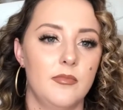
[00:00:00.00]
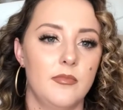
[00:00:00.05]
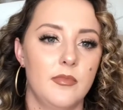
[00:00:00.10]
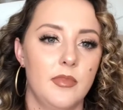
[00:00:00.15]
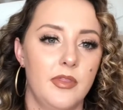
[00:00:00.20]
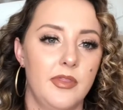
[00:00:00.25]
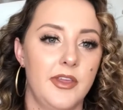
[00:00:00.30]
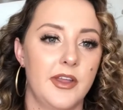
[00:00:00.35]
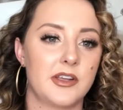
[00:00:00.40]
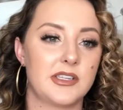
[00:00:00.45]

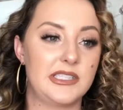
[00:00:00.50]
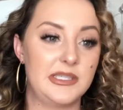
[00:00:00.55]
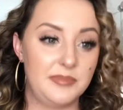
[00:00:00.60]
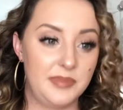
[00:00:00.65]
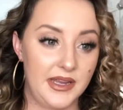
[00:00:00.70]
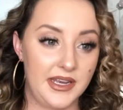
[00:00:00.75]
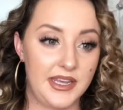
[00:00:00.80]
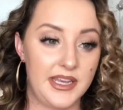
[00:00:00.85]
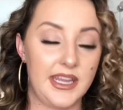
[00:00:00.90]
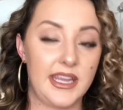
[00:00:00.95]
They're
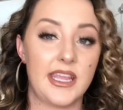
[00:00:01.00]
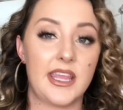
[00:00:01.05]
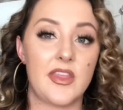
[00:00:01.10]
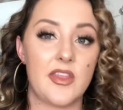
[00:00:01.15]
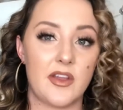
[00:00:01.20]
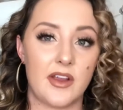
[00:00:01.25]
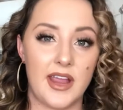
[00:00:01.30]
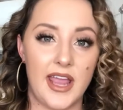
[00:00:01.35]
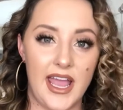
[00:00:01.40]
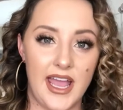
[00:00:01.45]
spending and
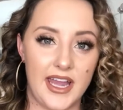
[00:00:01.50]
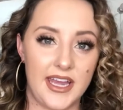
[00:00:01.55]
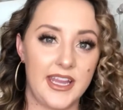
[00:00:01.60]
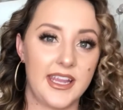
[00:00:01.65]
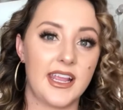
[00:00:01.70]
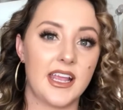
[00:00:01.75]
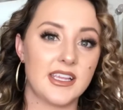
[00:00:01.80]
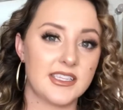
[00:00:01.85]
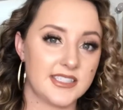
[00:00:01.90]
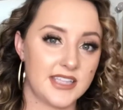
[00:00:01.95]
they're
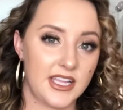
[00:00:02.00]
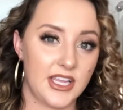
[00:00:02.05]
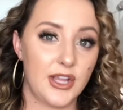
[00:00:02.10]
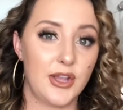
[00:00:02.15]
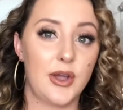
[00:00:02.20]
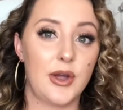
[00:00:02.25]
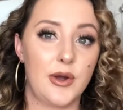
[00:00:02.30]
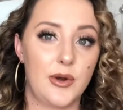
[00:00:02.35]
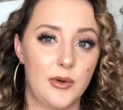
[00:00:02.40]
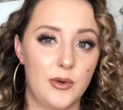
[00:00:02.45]
adding as they
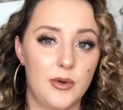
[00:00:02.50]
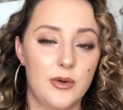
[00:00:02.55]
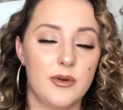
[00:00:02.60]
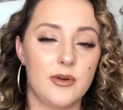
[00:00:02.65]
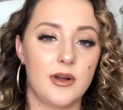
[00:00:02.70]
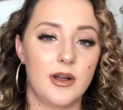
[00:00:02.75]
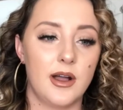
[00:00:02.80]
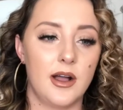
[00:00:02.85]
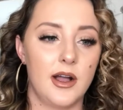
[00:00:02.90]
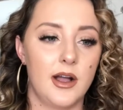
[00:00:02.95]
go,
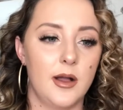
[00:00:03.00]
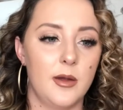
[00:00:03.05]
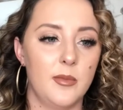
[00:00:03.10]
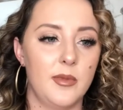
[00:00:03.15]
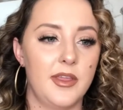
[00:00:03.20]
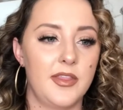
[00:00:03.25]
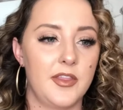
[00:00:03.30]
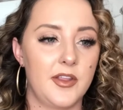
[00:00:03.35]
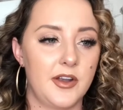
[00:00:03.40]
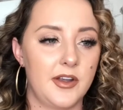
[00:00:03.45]

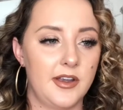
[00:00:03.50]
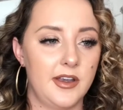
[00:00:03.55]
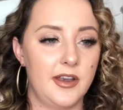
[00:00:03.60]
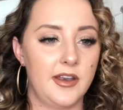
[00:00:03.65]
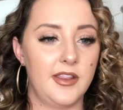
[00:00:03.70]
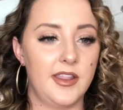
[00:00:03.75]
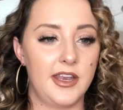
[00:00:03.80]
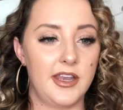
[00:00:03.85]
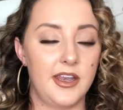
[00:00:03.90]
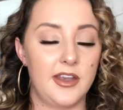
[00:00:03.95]
and
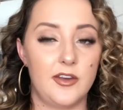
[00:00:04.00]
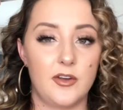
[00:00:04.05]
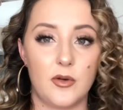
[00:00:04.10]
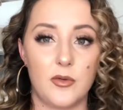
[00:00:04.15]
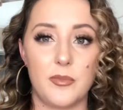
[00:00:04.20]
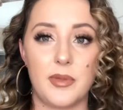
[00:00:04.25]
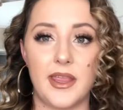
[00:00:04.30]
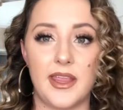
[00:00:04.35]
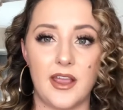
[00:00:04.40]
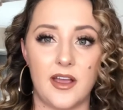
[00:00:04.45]
they
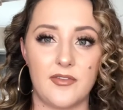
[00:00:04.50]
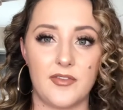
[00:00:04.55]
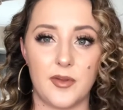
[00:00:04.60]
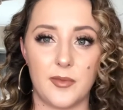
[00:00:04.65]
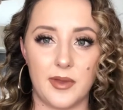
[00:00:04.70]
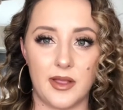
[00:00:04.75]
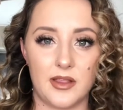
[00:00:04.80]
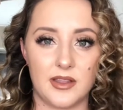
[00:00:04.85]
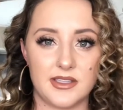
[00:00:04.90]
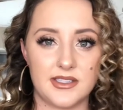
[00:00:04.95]
don't pay off their
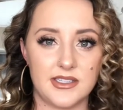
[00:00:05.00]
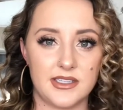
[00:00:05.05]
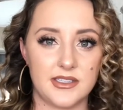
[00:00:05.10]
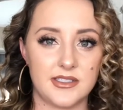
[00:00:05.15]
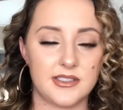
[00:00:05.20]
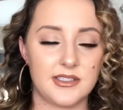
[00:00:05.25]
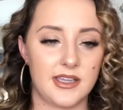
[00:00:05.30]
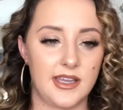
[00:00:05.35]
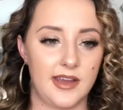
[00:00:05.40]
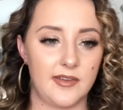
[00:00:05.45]

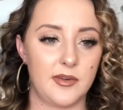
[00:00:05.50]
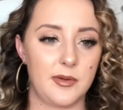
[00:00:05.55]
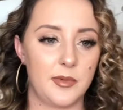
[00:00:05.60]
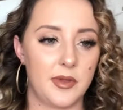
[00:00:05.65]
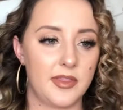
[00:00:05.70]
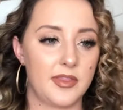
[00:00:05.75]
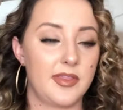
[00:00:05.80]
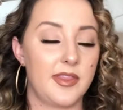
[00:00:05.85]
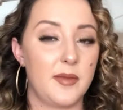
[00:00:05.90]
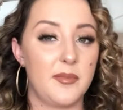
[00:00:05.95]
balances every
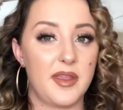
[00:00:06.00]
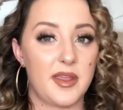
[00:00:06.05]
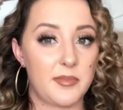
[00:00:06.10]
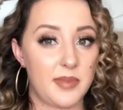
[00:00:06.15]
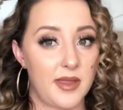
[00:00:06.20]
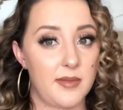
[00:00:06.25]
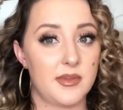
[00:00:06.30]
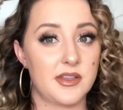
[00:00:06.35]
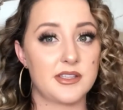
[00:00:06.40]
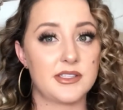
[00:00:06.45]
month. They make
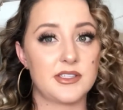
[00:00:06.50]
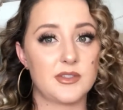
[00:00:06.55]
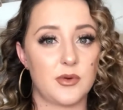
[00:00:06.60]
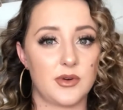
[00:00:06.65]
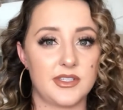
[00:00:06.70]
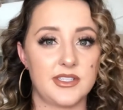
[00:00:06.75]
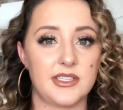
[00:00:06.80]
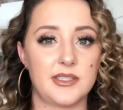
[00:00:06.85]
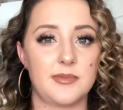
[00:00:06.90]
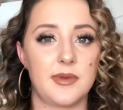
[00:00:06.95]
payments
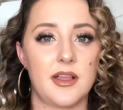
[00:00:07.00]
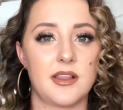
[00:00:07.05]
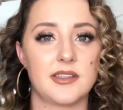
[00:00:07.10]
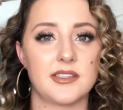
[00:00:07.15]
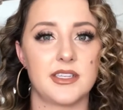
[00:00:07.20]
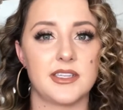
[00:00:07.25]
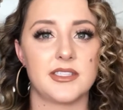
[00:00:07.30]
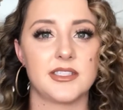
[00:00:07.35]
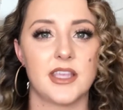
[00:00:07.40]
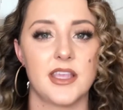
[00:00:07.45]
towards these
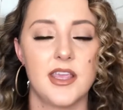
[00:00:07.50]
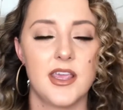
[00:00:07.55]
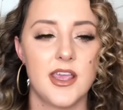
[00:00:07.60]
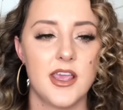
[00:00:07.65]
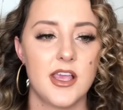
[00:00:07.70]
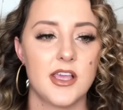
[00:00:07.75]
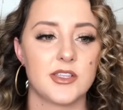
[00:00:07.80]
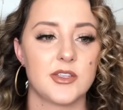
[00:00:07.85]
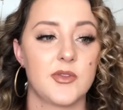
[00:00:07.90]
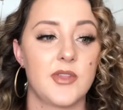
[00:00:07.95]
balances.
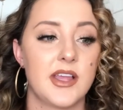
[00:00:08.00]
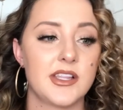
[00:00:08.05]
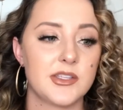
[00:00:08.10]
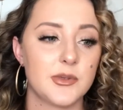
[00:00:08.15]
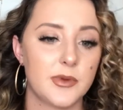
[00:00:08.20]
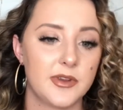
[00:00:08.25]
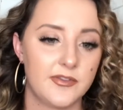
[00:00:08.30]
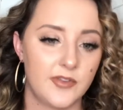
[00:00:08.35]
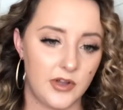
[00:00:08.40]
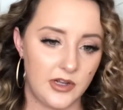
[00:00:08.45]
So that's a
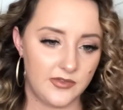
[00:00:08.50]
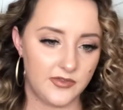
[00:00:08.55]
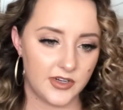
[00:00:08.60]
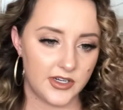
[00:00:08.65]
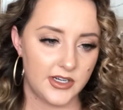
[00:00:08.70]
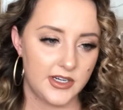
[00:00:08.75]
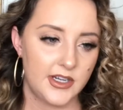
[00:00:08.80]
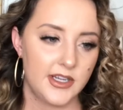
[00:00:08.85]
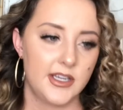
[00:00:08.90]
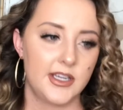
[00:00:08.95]
revolver.
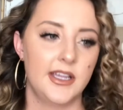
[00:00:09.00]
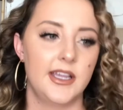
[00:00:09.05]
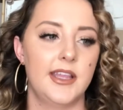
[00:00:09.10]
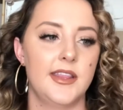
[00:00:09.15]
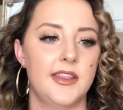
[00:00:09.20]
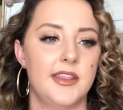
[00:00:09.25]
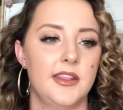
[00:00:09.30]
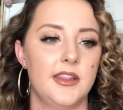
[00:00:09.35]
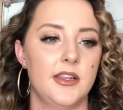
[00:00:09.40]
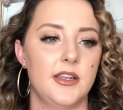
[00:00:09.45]

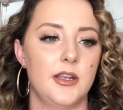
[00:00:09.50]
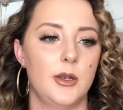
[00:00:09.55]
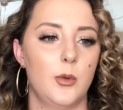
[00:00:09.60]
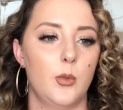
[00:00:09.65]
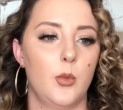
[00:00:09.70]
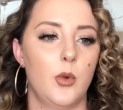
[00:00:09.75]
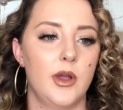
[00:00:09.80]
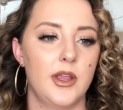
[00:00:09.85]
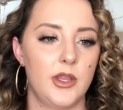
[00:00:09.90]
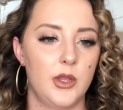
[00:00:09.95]
And
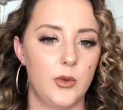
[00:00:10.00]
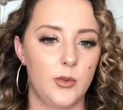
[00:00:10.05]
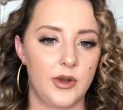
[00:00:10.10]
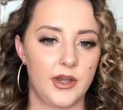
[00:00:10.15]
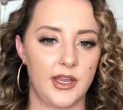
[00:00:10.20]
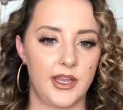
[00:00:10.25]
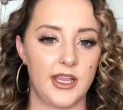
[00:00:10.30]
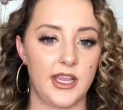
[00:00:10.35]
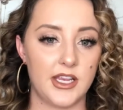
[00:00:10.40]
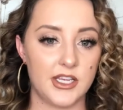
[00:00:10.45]
what you want
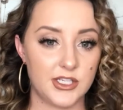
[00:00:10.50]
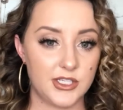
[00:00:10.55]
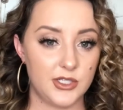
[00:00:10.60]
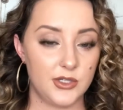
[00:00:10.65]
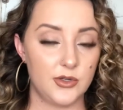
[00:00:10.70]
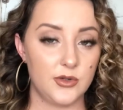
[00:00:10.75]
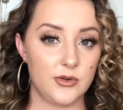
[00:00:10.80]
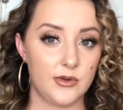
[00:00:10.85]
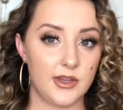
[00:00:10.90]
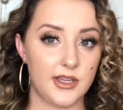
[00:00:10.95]
to get
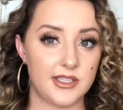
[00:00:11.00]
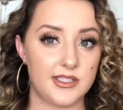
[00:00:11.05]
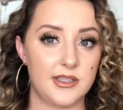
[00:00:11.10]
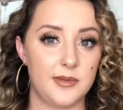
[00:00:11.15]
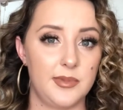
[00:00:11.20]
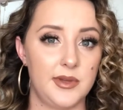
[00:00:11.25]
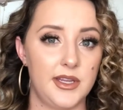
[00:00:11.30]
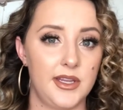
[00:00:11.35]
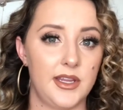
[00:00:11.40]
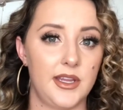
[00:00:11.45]
to is to
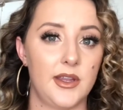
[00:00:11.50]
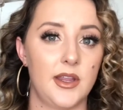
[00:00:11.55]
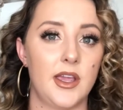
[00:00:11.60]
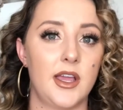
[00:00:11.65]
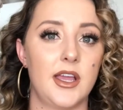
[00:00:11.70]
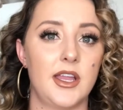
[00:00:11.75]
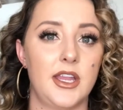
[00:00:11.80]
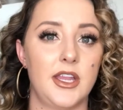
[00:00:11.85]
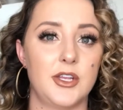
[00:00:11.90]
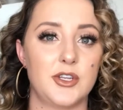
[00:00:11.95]
be
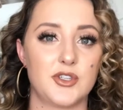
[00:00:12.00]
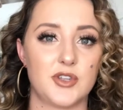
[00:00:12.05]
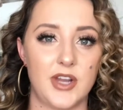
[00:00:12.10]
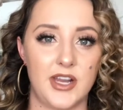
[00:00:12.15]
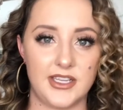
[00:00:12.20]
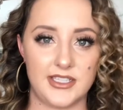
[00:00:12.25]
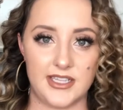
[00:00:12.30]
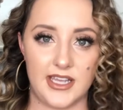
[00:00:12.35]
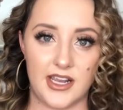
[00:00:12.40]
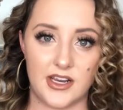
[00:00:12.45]
a
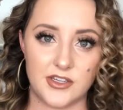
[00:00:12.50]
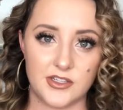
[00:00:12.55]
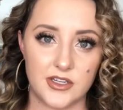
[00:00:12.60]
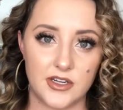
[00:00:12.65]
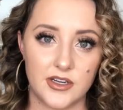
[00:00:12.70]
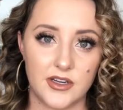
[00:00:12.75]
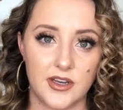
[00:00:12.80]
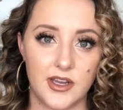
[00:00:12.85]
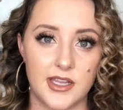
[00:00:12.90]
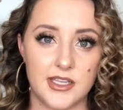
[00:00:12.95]

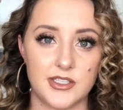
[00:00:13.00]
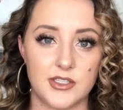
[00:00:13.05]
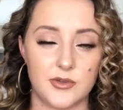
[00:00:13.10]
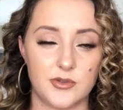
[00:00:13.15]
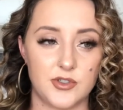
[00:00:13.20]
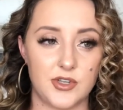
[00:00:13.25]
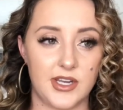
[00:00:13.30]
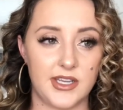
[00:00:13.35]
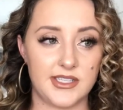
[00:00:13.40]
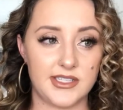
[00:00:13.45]
transactor. And so
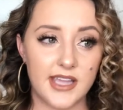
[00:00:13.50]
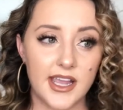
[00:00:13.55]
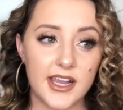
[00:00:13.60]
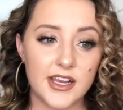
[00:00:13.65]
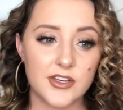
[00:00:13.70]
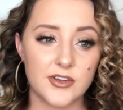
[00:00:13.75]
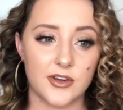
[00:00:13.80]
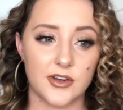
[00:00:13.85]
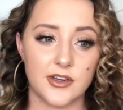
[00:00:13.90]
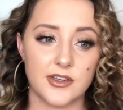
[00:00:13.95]

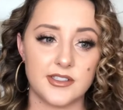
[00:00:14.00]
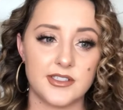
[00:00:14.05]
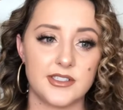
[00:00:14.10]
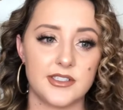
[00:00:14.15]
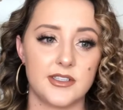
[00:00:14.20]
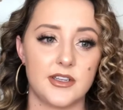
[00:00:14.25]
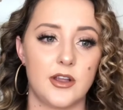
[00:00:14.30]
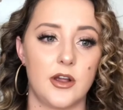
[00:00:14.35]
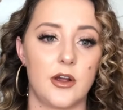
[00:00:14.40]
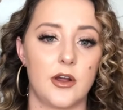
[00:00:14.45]
transactors
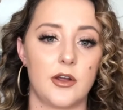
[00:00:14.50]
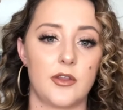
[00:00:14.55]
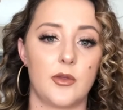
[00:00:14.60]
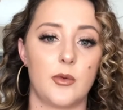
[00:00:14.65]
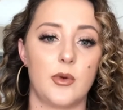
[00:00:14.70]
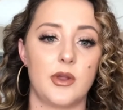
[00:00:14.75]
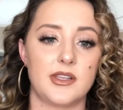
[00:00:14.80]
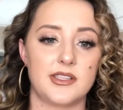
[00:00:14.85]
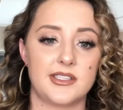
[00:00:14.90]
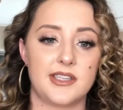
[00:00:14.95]
are the
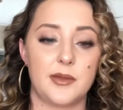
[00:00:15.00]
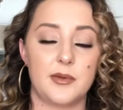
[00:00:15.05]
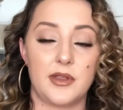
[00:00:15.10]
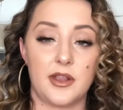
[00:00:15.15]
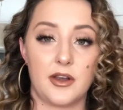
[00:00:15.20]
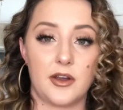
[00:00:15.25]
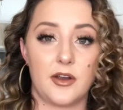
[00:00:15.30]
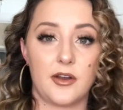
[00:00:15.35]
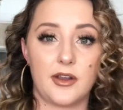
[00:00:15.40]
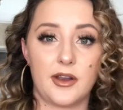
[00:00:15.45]
ones that
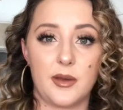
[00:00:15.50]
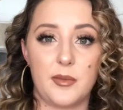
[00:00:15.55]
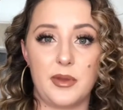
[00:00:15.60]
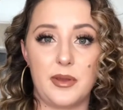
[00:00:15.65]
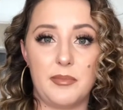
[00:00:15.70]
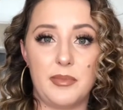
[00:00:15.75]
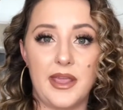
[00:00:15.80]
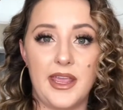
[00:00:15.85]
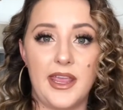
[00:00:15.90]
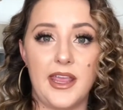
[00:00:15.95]
are going to be
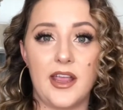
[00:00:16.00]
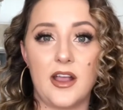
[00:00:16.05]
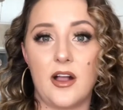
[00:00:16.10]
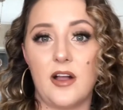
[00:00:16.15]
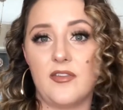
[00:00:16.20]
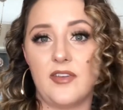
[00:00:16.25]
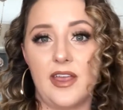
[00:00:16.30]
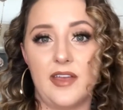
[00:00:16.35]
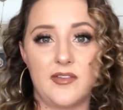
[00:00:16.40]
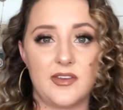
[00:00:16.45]
paying
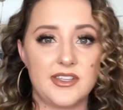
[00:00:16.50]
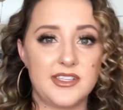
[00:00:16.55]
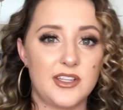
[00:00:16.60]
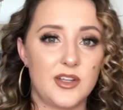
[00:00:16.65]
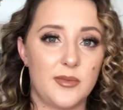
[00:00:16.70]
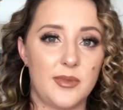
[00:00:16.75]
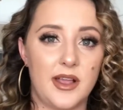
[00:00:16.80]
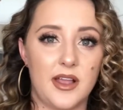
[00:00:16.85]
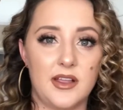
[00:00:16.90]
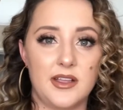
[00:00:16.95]
off every
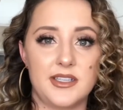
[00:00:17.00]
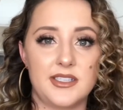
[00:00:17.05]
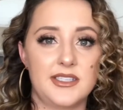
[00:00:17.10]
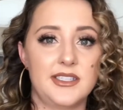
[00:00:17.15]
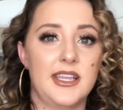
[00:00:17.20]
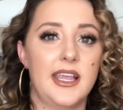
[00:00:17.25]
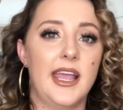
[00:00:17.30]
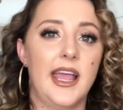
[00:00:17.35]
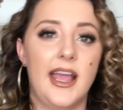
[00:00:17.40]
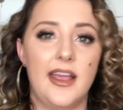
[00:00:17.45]
single balance
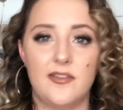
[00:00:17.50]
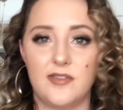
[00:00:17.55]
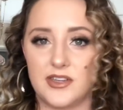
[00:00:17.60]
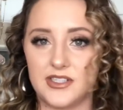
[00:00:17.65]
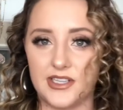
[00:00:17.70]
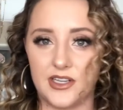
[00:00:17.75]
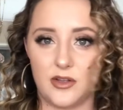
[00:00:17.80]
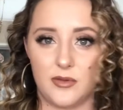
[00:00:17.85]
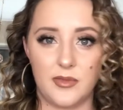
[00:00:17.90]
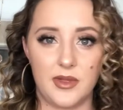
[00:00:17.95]
every
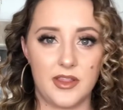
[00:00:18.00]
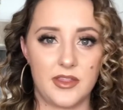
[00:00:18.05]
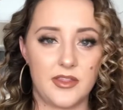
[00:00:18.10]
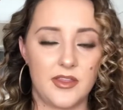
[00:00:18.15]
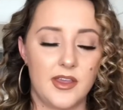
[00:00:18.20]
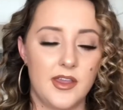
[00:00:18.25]
single month.